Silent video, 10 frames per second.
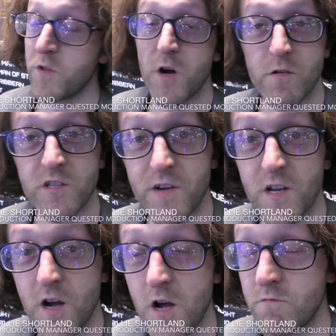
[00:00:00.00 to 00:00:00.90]
with our
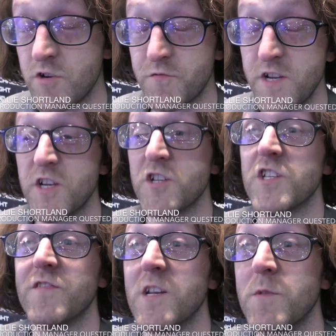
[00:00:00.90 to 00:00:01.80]
research
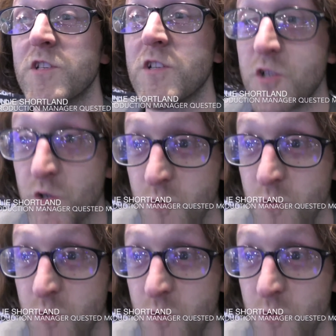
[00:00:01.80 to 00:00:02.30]
and development too.